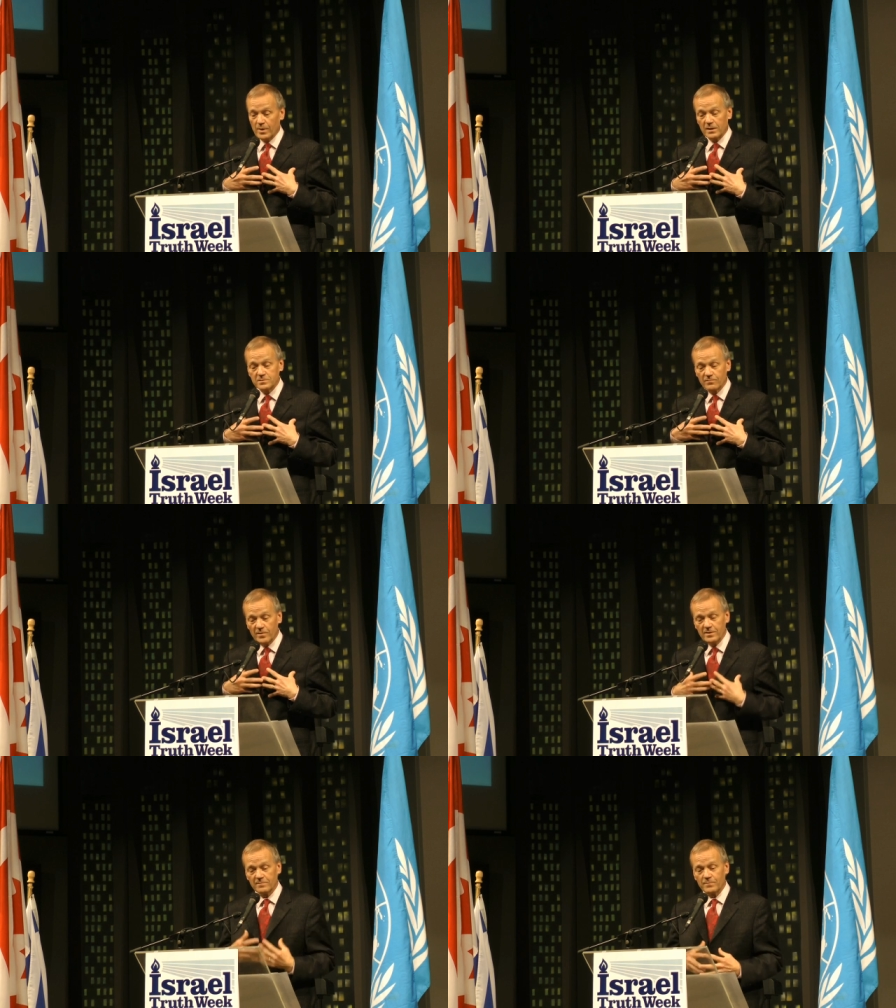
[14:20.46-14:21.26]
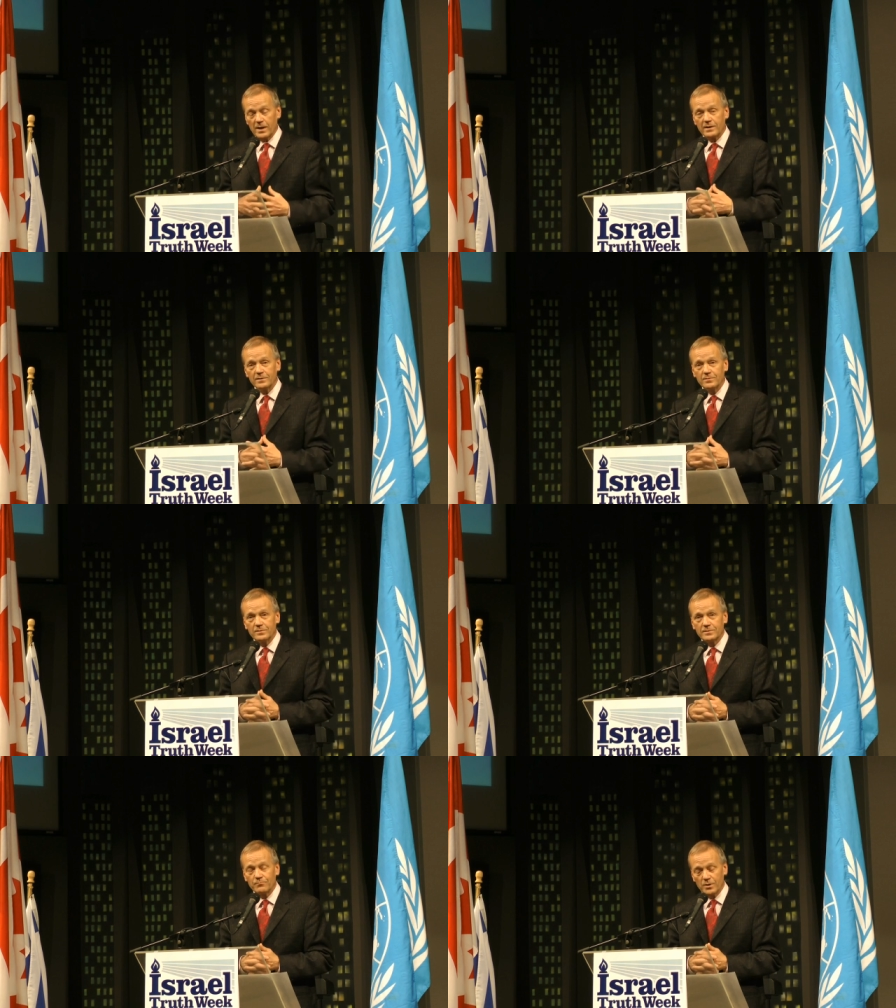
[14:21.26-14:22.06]
But as a friend of mine,
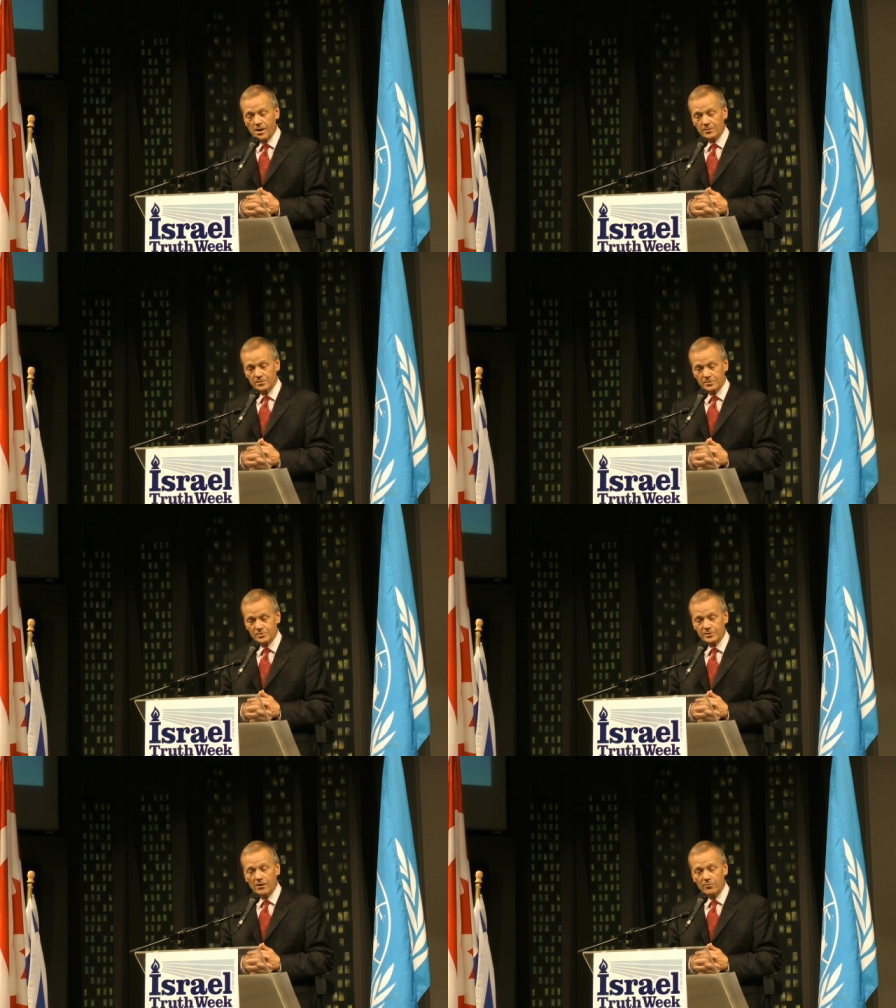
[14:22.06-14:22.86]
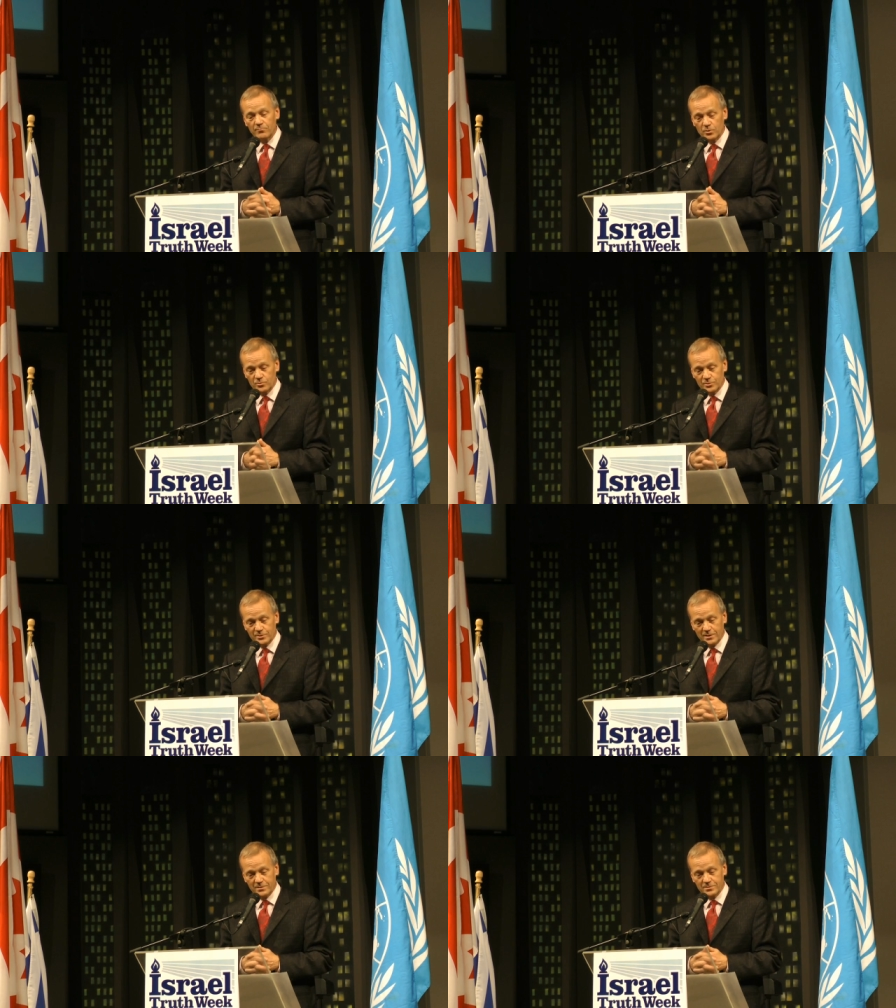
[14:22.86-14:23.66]
the blogger Scaramouche
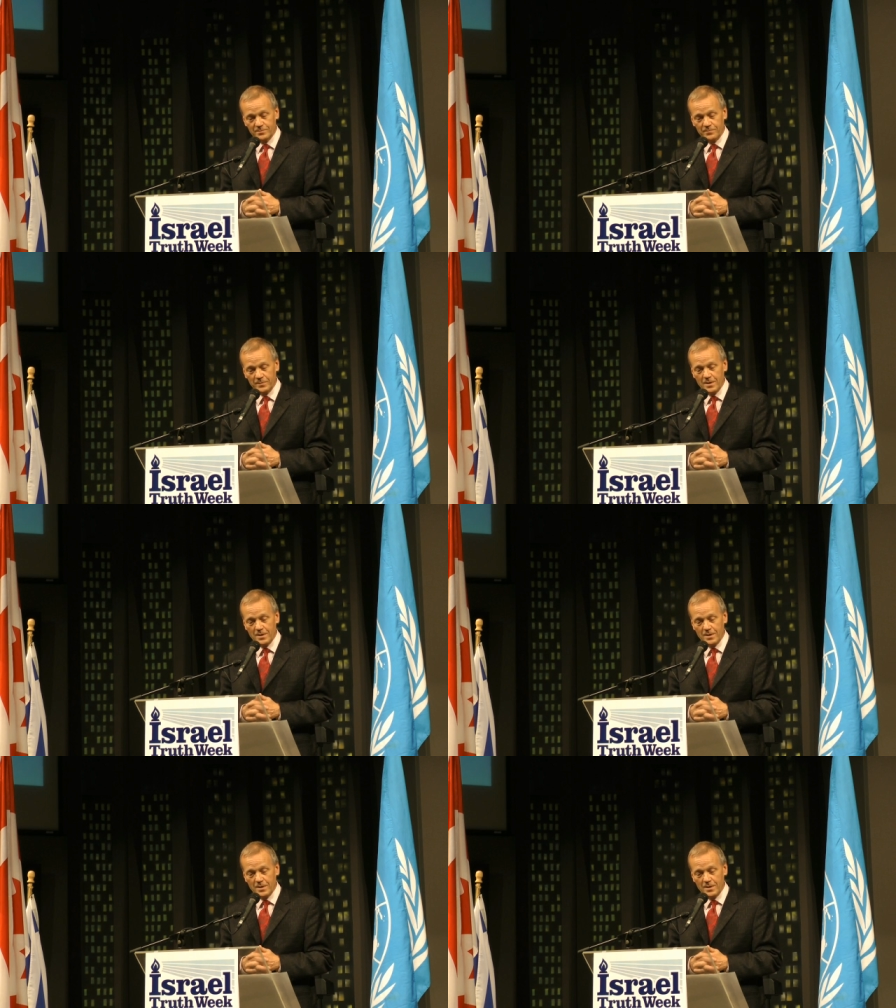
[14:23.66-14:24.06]
says,